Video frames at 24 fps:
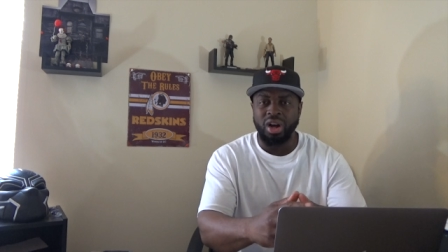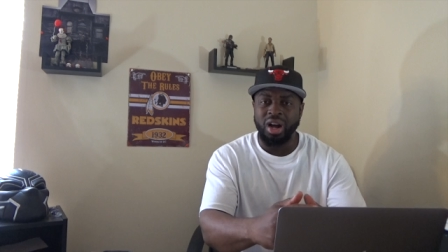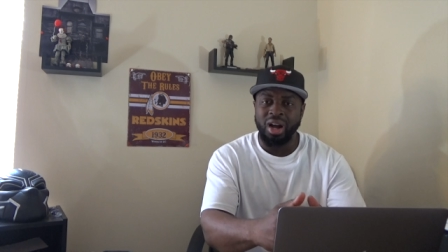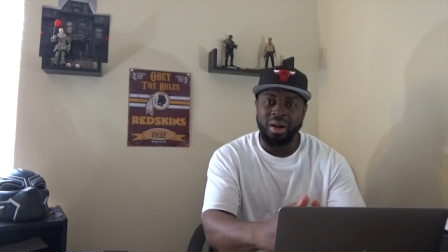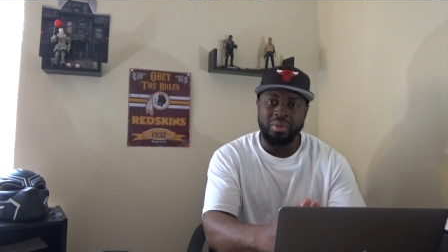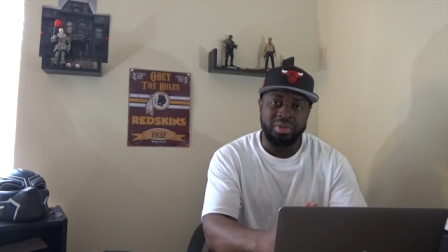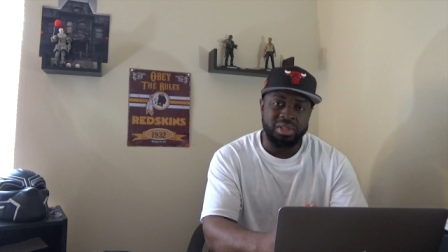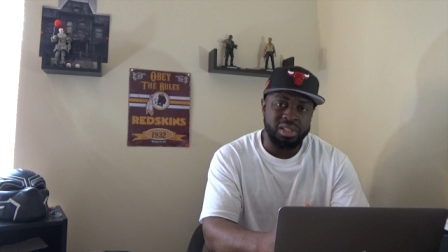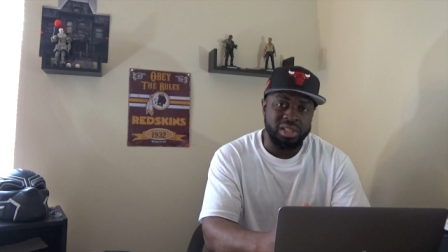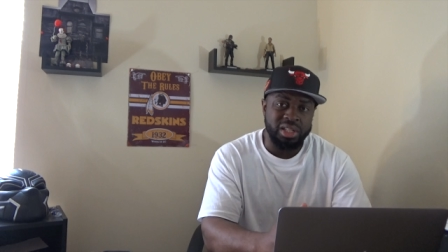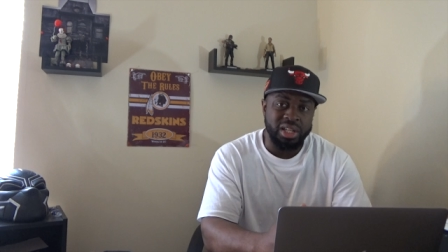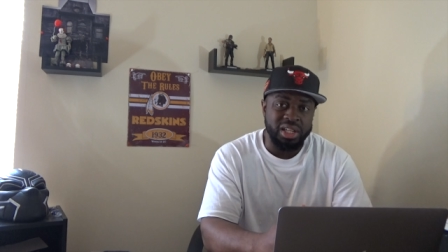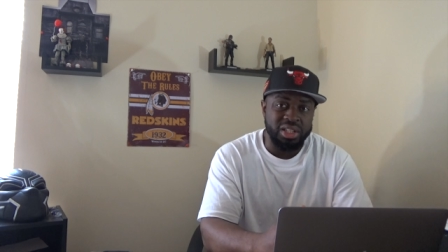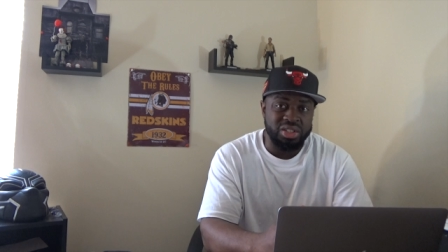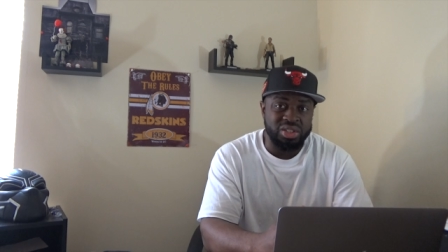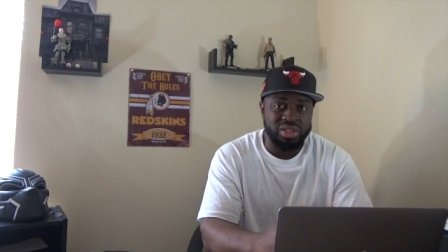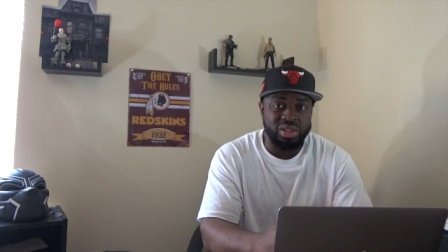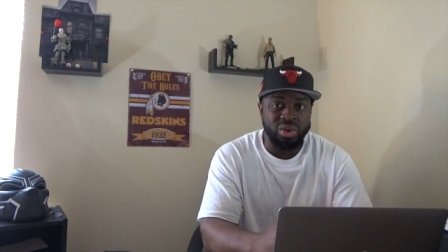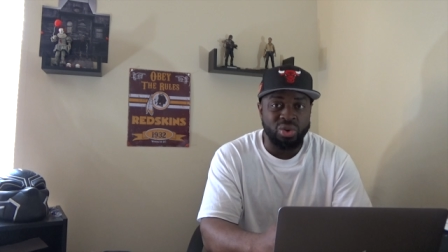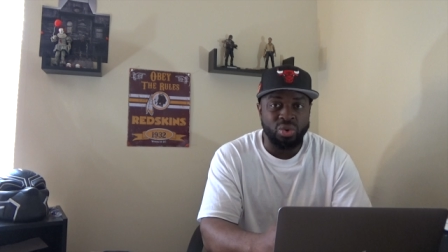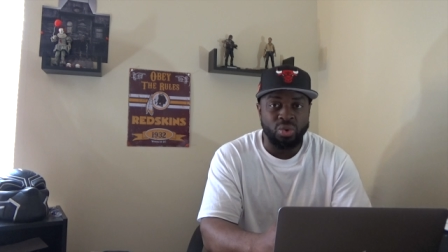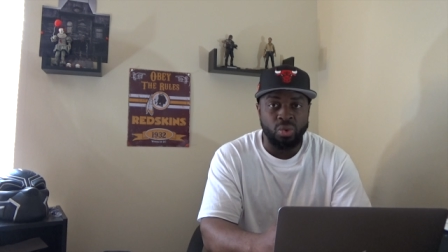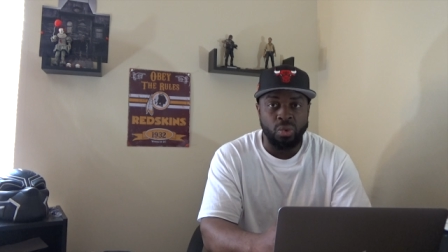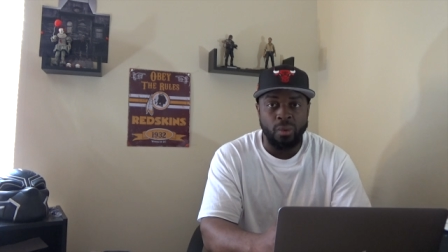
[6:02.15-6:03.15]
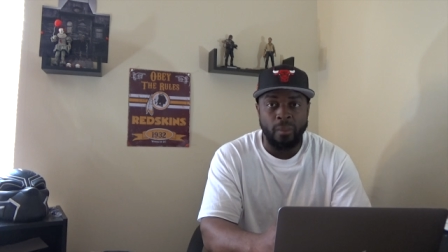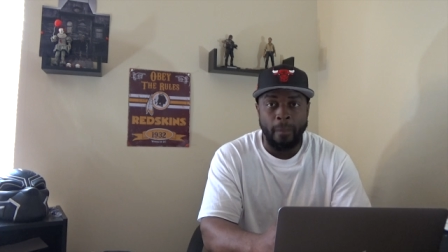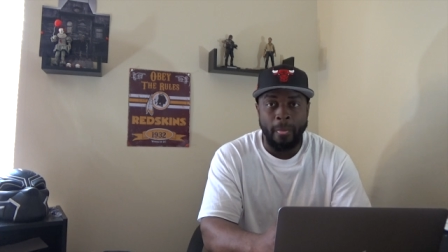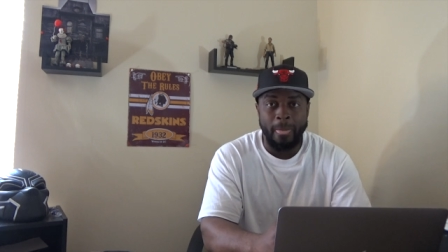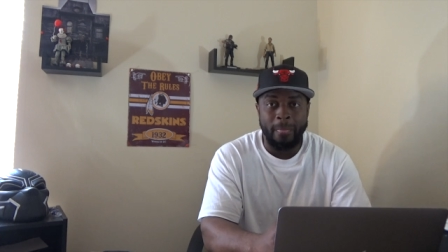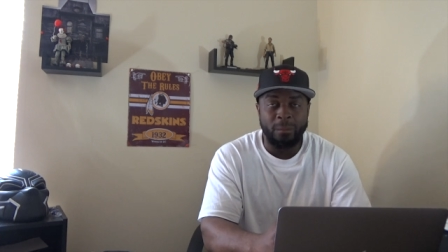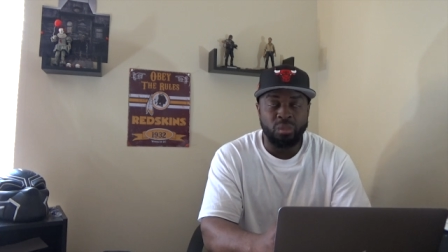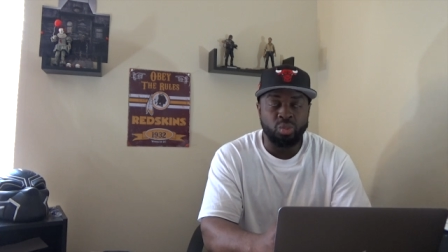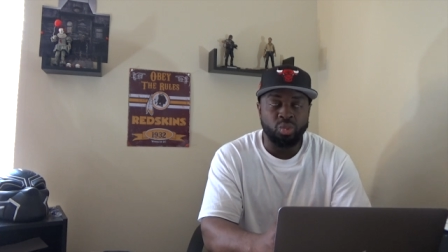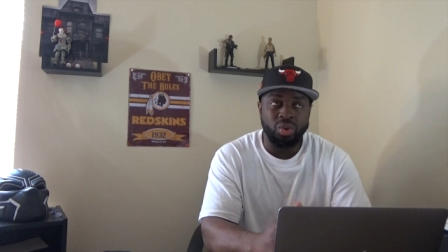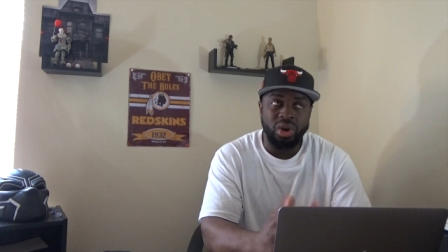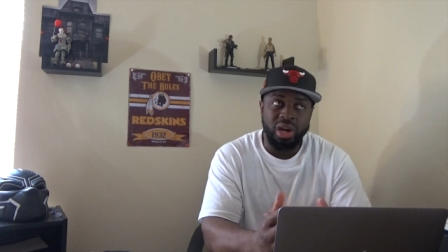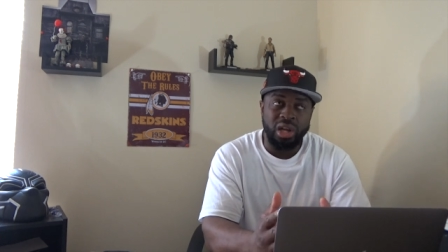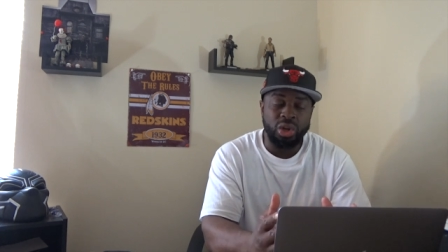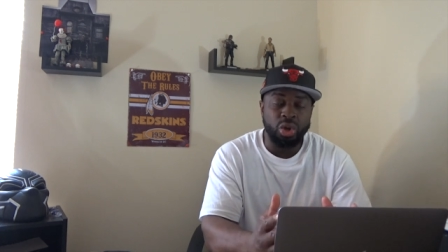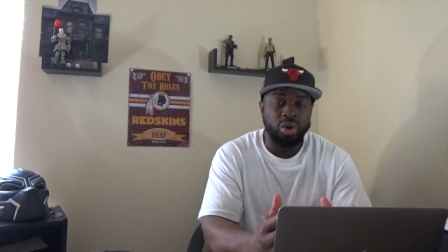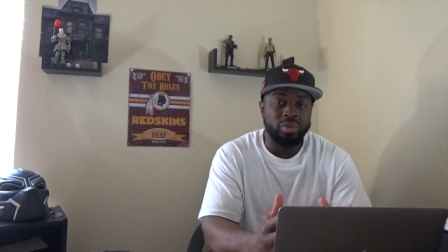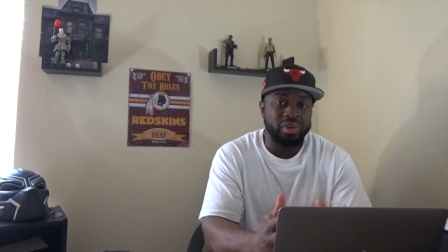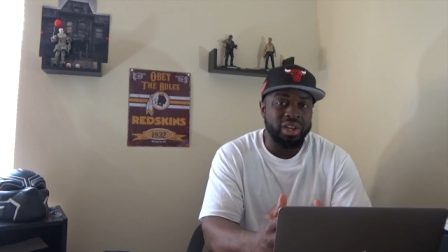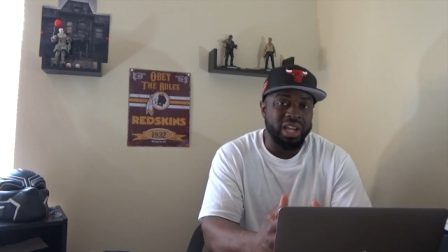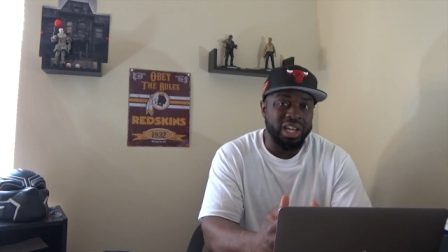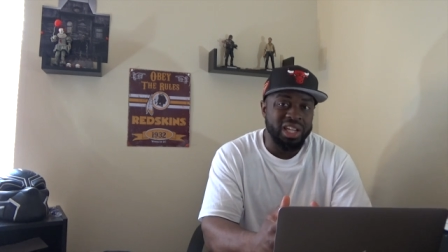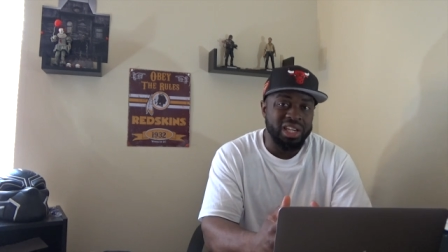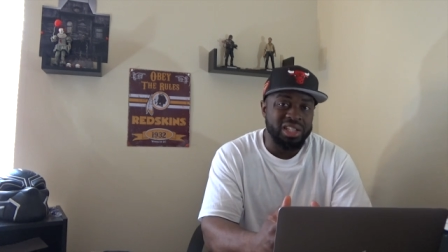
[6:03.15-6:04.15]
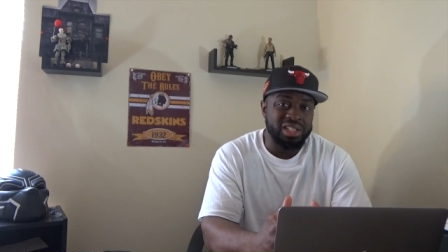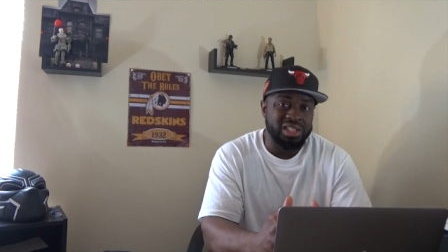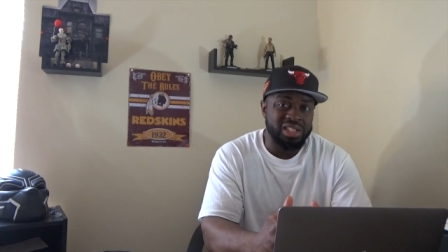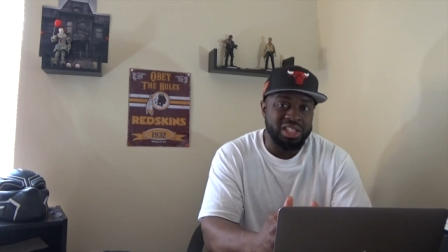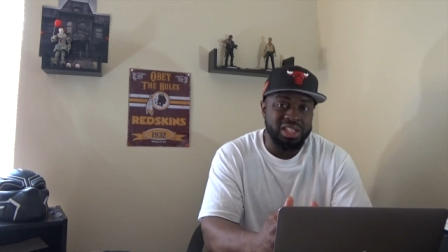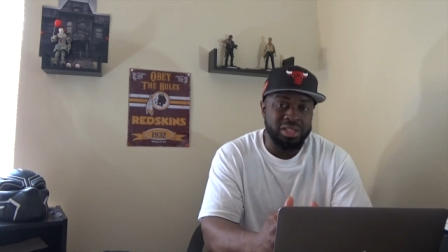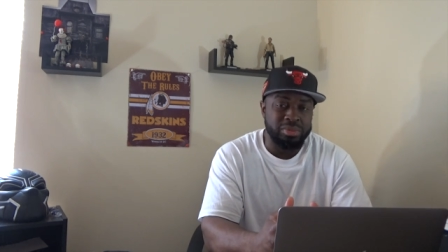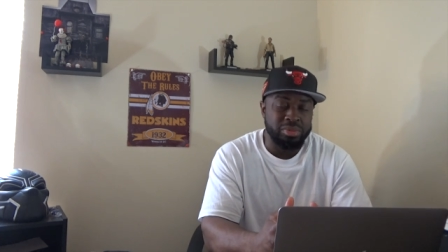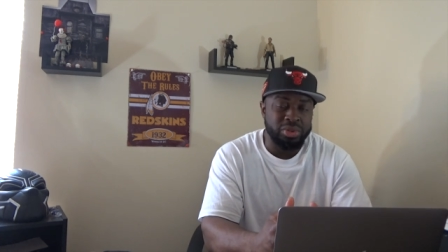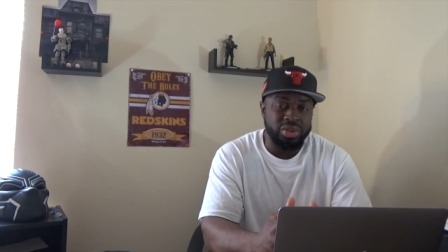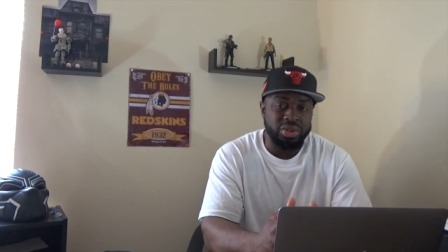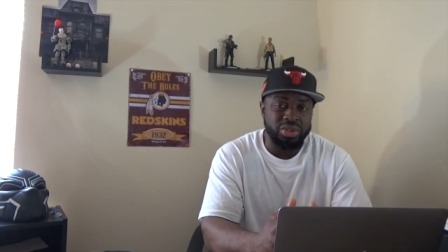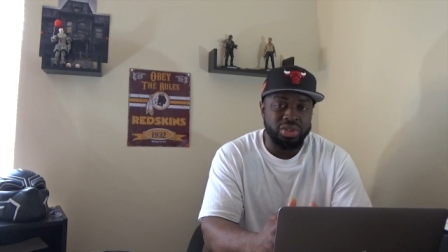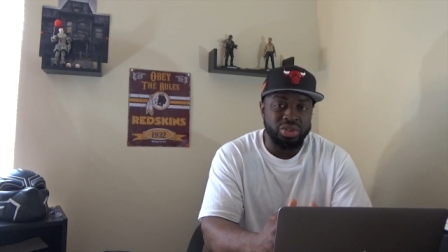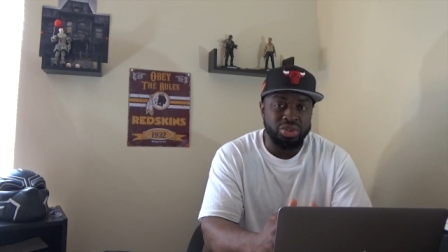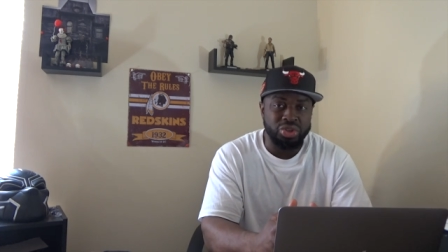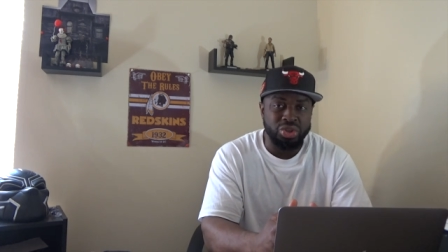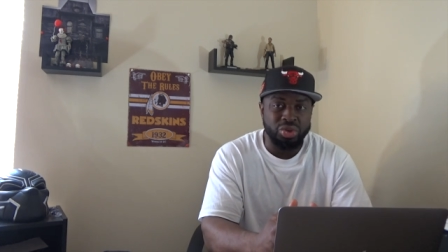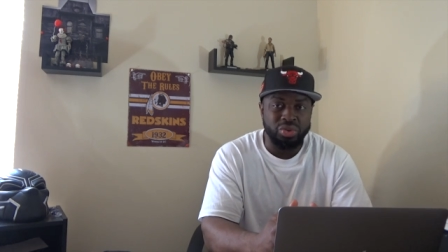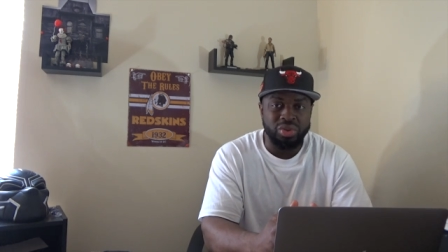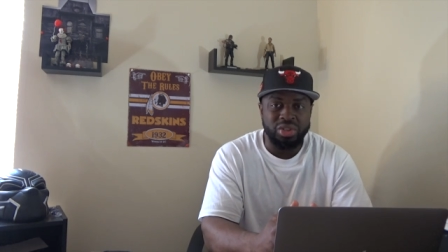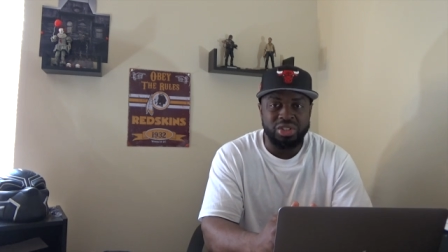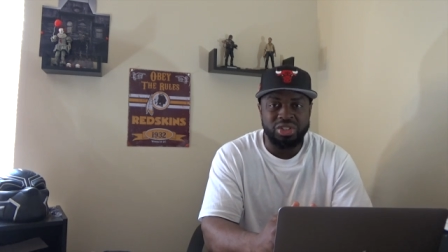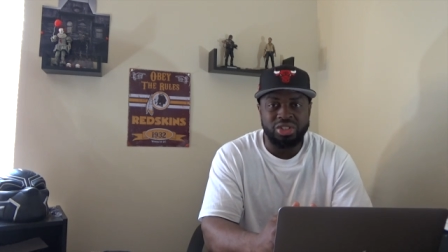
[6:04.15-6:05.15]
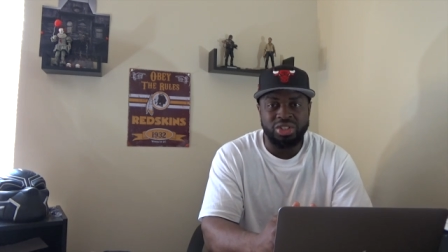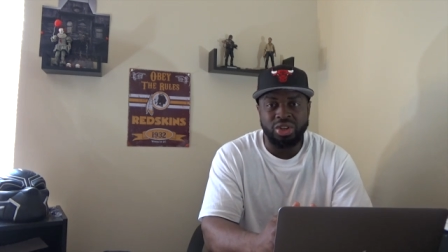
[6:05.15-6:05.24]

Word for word: obviously has sold well over 86 million units,